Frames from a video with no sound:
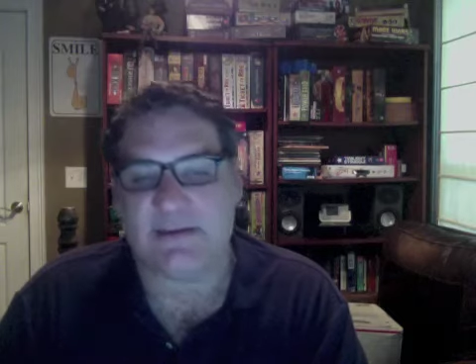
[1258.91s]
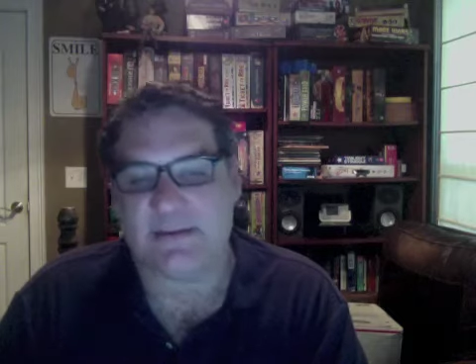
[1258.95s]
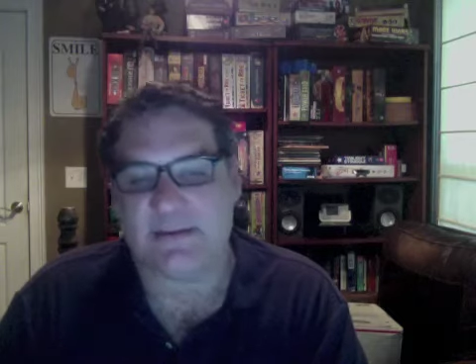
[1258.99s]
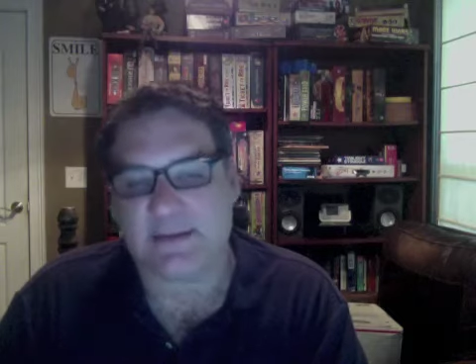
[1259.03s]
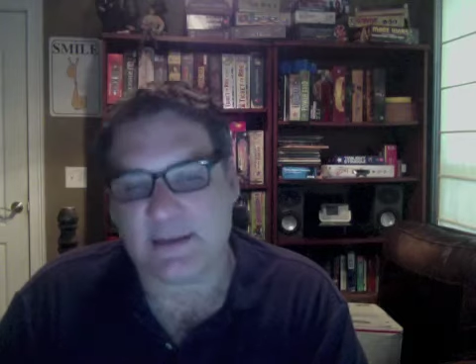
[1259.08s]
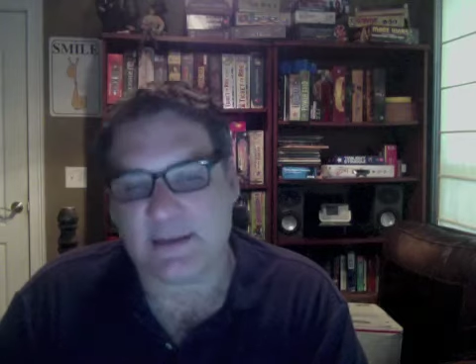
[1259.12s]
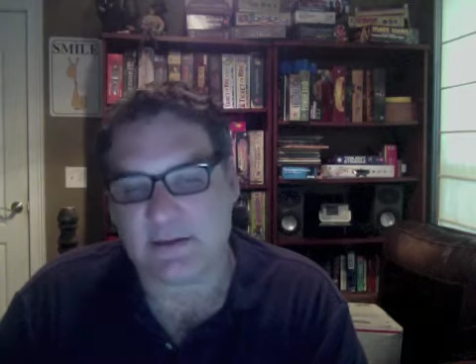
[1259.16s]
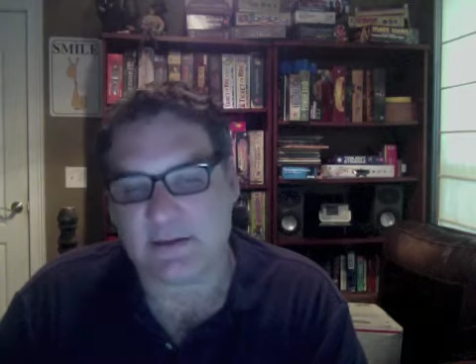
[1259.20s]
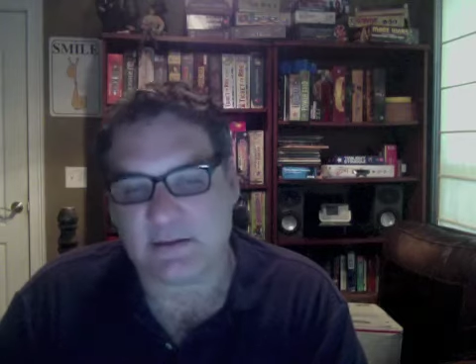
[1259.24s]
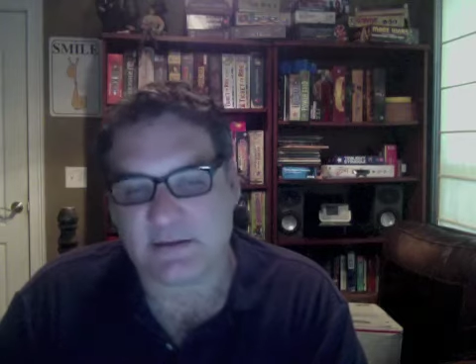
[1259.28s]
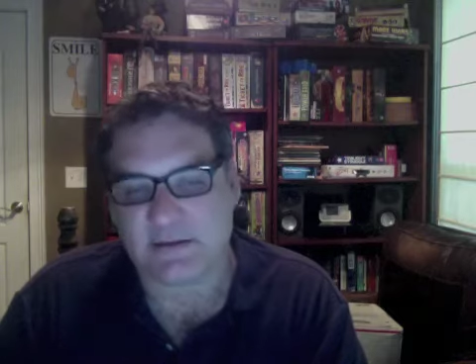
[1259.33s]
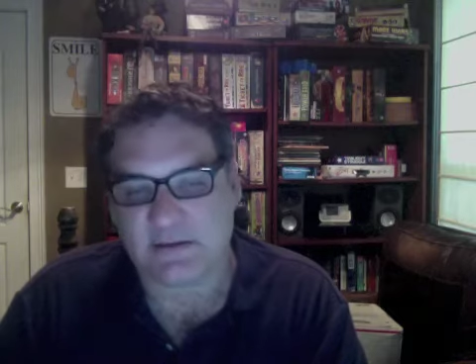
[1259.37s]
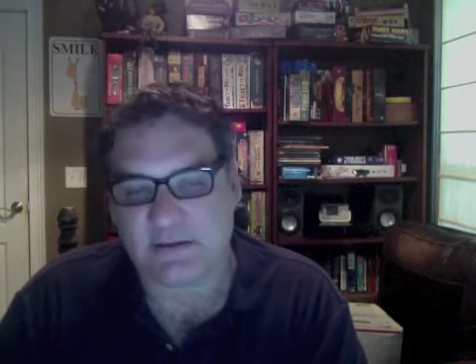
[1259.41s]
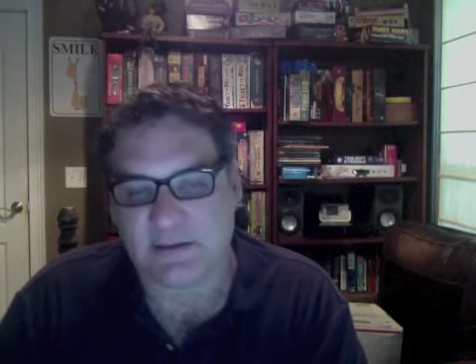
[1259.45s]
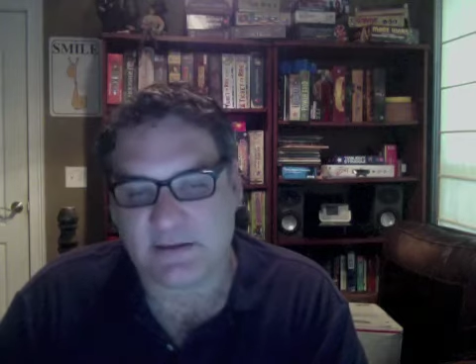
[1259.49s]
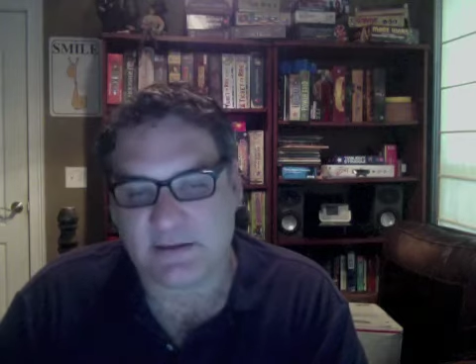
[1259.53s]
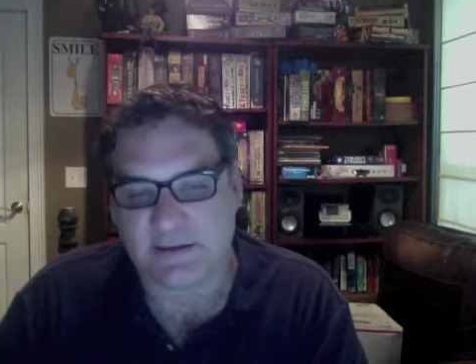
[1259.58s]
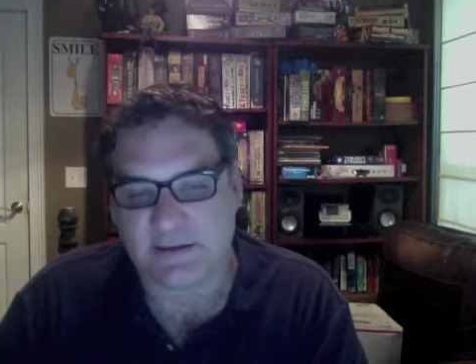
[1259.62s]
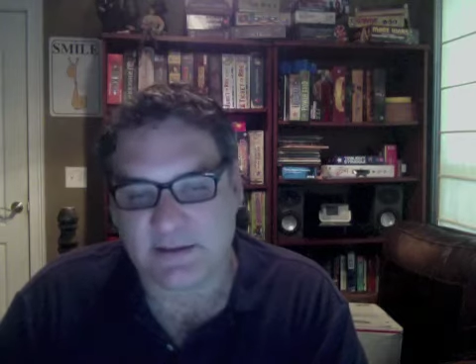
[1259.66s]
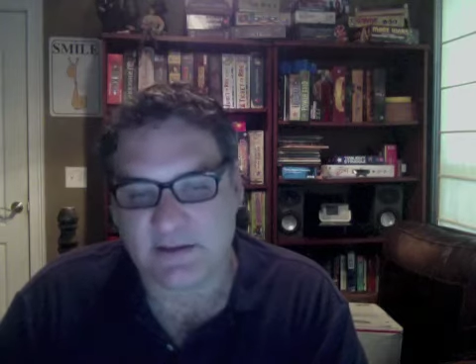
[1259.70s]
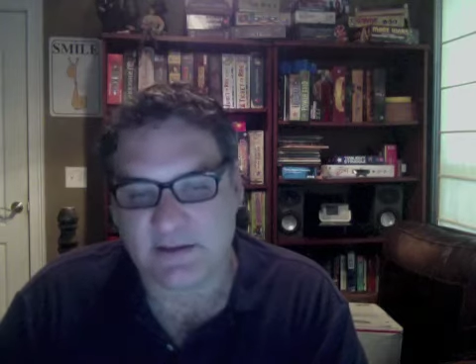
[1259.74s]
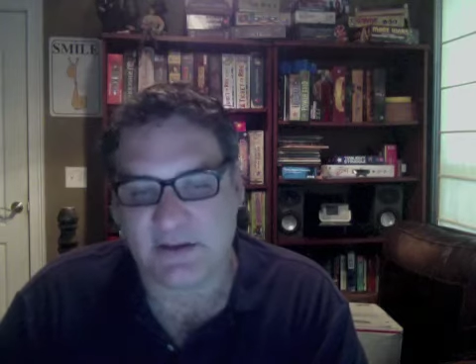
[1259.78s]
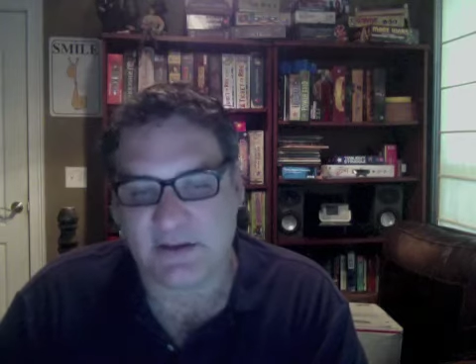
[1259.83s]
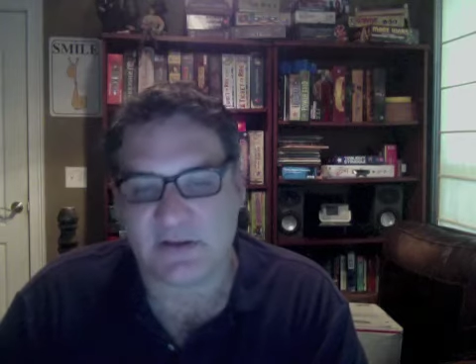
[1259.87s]

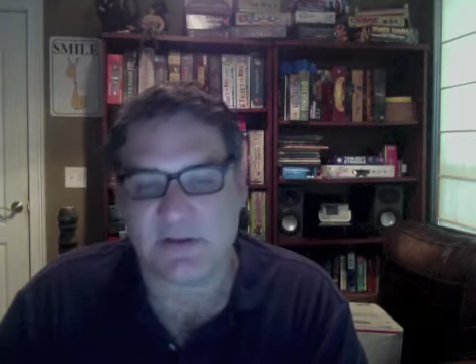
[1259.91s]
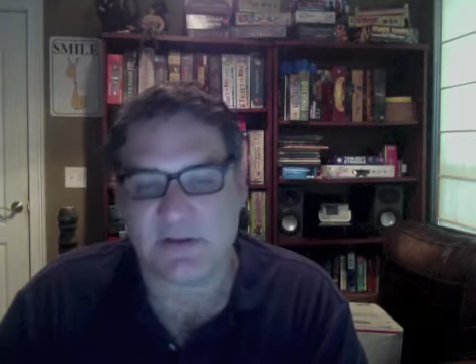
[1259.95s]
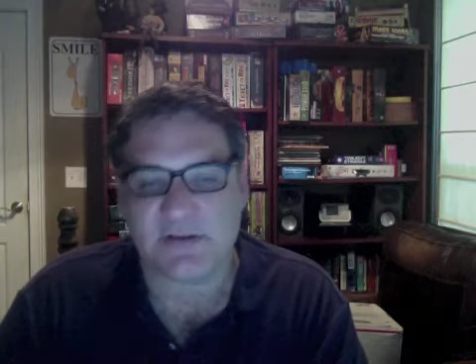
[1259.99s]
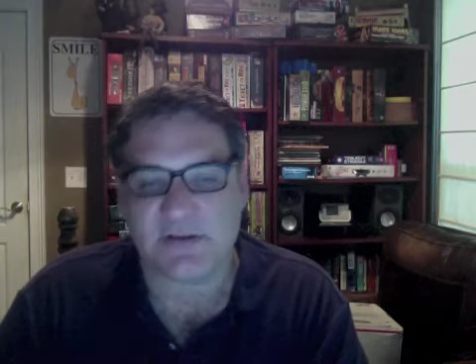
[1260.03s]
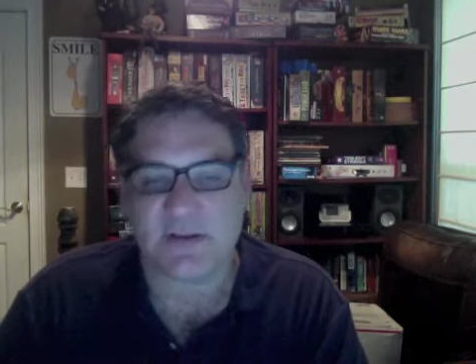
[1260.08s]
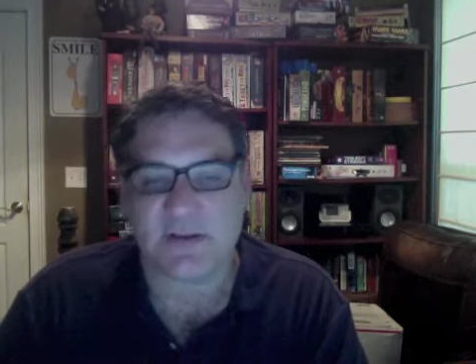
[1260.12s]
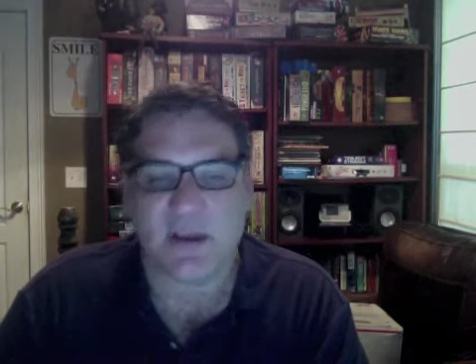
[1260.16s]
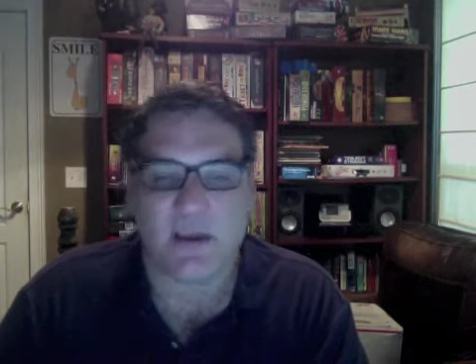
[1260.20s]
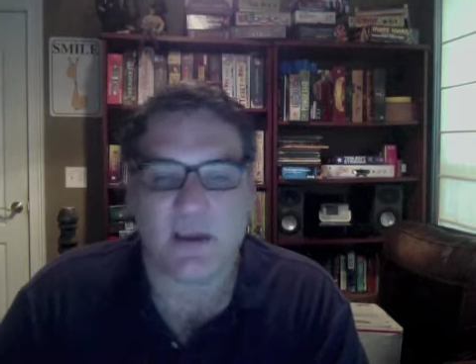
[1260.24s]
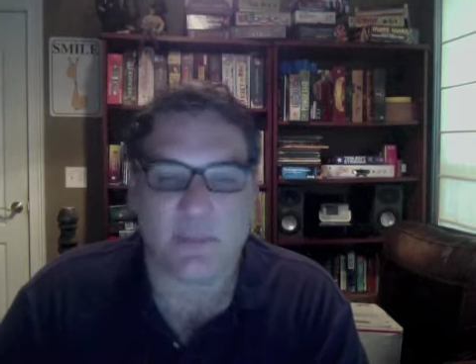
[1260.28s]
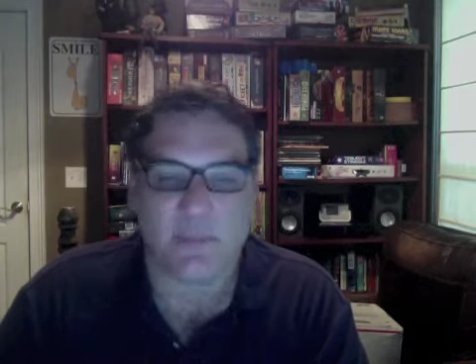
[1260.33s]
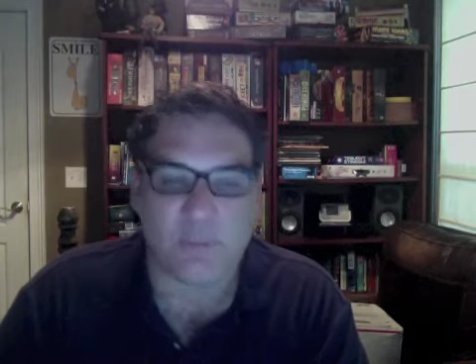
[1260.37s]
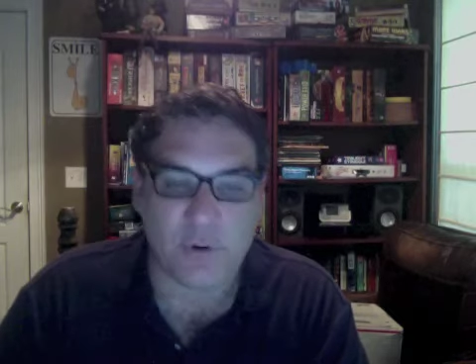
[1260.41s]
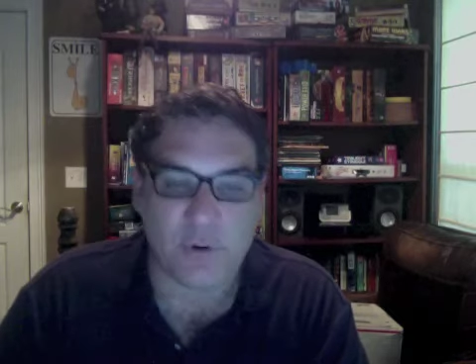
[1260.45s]
decisions,